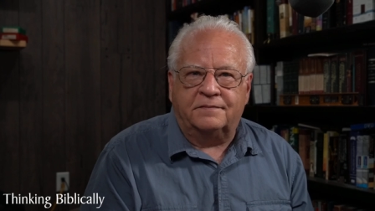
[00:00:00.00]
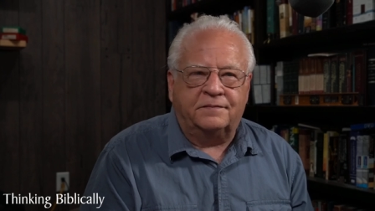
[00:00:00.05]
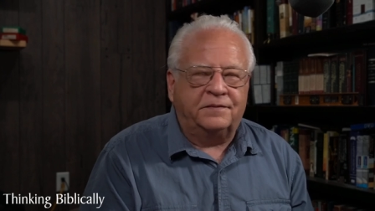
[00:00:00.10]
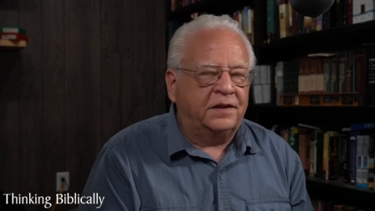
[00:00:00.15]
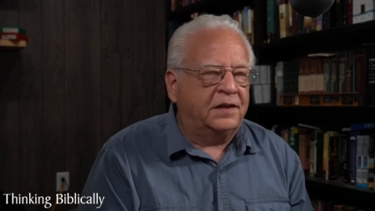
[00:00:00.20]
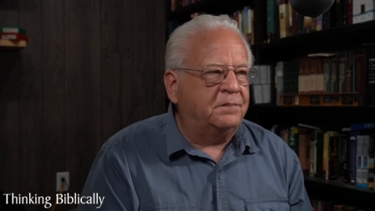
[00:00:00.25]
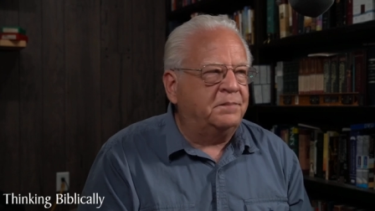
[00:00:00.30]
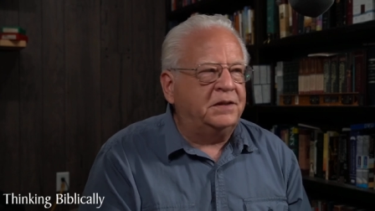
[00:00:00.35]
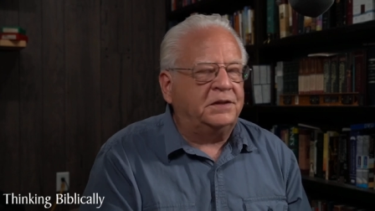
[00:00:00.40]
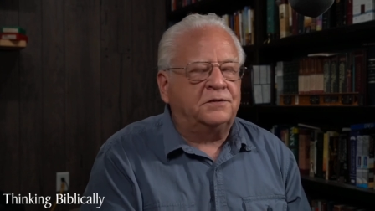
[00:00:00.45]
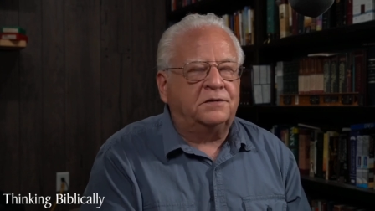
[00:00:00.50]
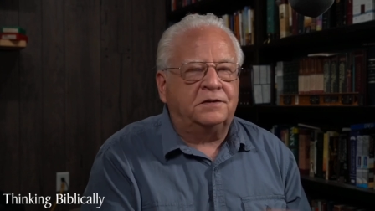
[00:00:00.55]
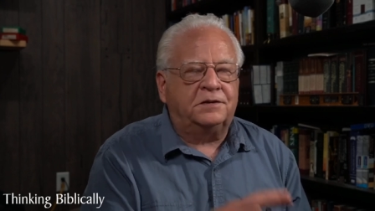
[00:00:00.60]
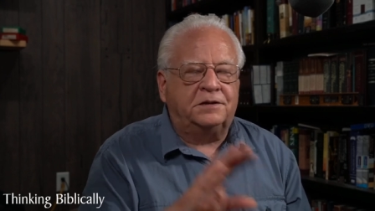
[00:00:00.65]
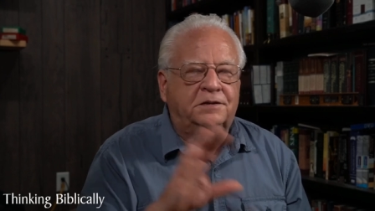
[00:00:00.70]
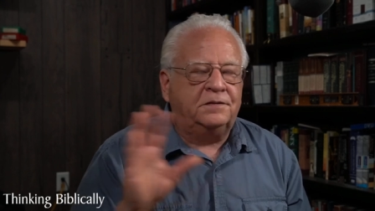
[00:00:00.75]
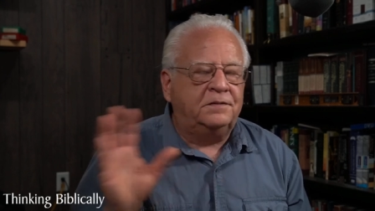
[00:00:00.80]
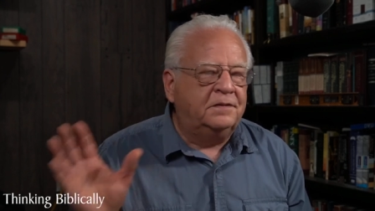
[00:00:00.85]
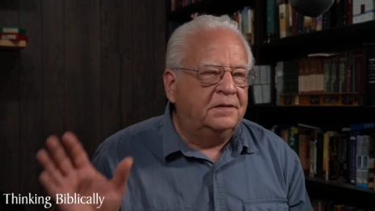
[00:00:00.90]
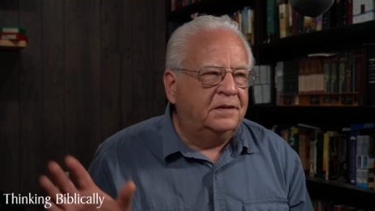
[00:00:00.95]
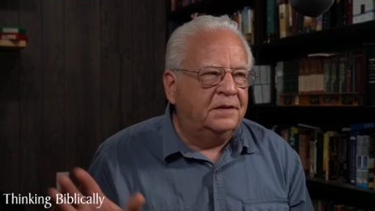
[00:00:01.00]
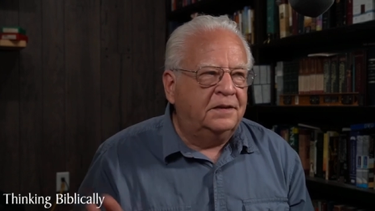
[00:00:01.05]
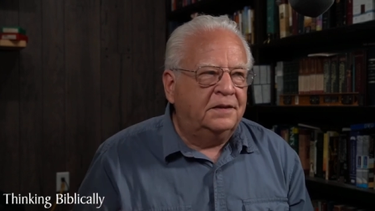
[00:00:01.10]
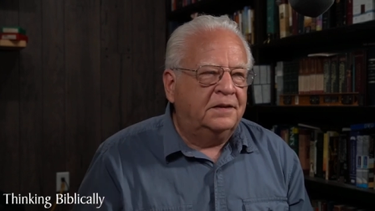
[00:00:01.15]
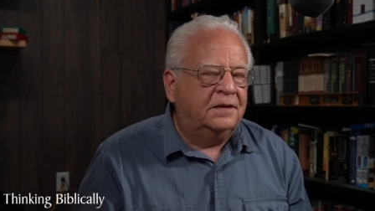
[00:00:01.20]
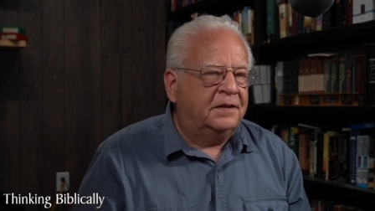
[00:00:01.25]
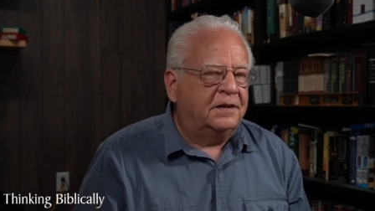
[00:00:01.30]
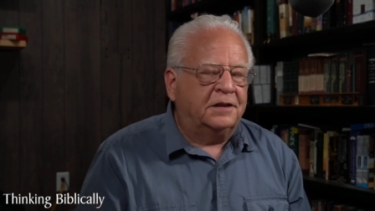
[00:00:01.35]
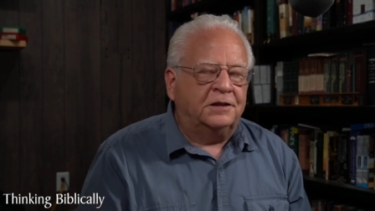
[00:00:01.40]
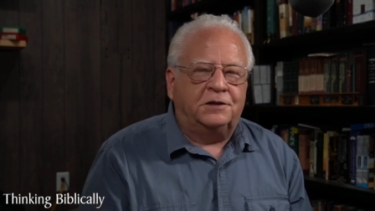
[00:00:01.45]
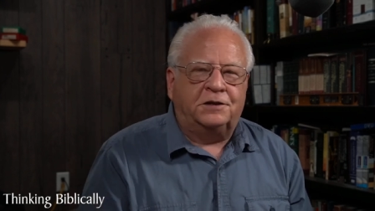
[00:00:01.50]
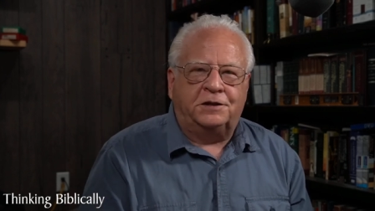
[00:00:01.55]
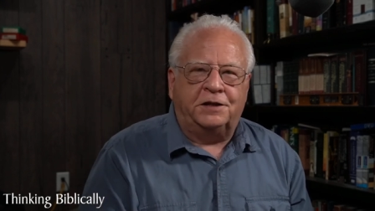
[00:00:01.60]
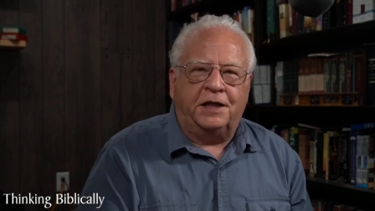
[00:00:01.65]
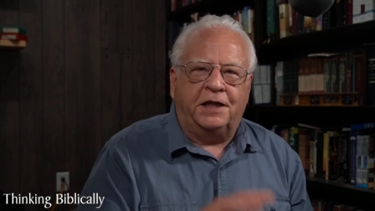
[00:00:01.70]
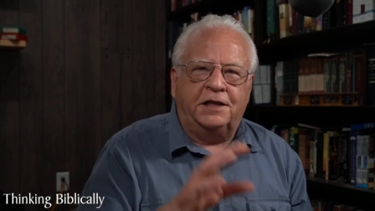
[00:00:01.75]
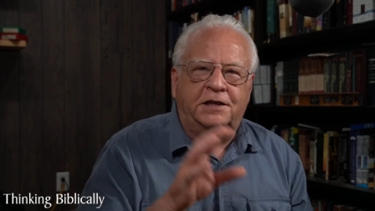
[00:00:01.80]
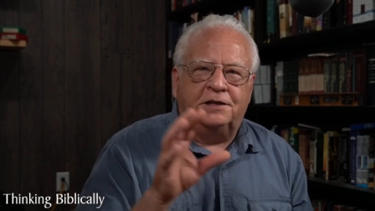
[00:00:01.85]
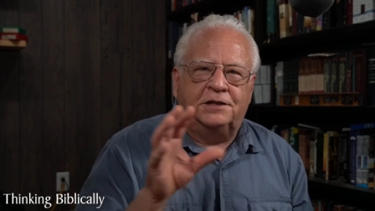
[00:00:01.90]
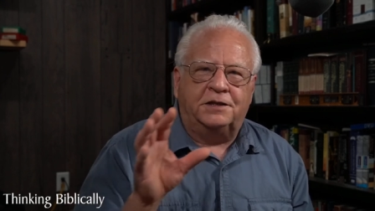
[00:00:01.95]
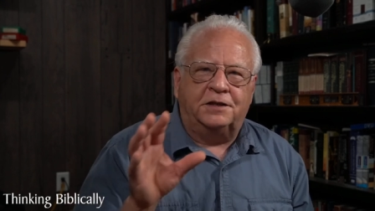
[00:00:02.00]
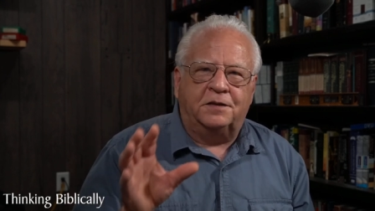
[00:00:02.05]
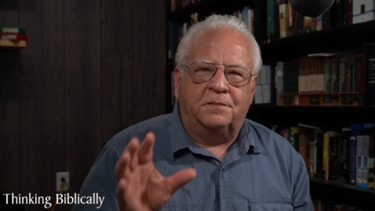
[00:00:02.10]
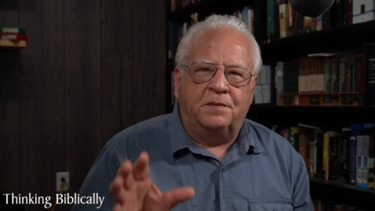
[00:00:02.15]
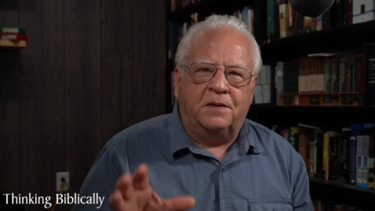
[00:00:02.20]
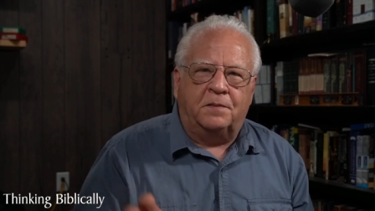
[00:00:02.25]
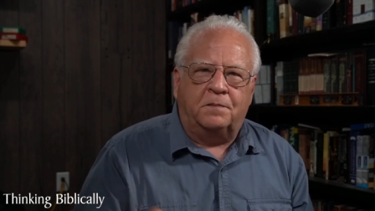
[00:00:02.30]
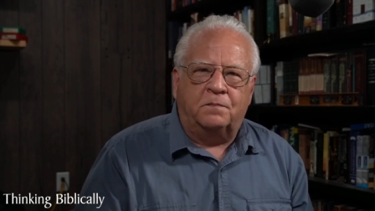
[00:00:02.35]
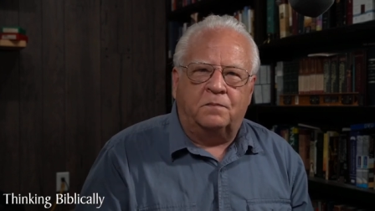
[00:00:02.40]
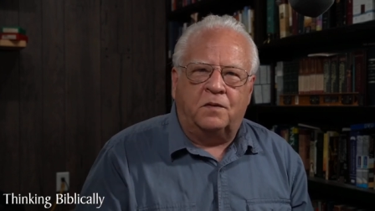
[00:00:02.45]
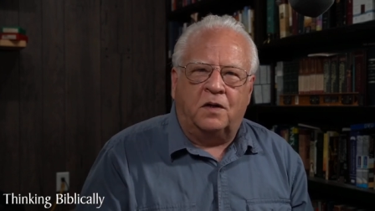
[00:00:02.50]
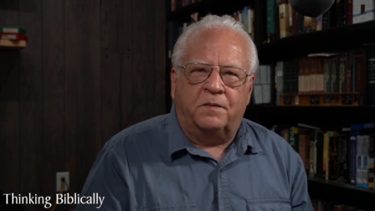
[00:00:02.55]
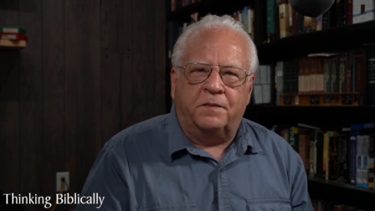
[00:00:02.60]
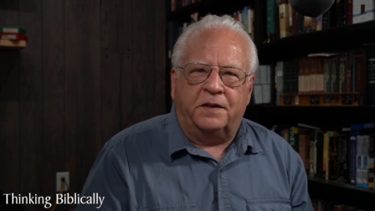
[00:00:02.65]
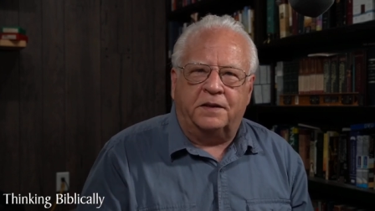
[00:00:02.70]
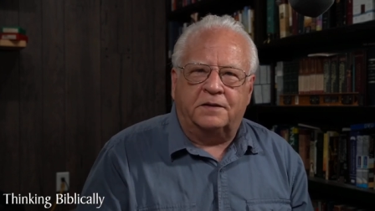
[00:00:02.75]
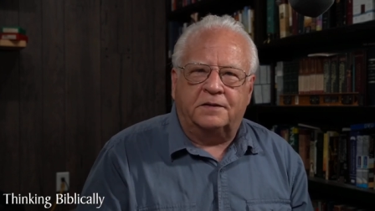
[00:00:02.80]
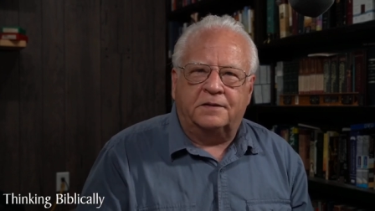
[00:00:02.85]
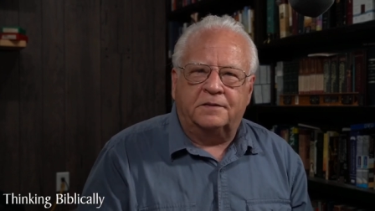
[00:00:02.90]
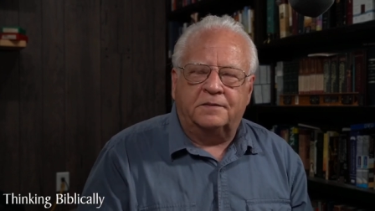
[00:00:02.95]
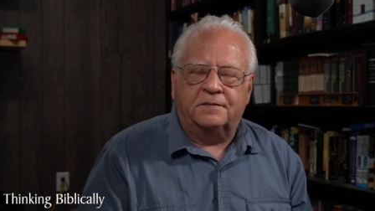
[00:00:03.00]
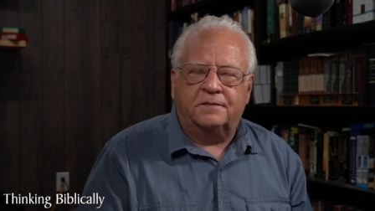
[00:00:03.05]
They can be can change in a moment.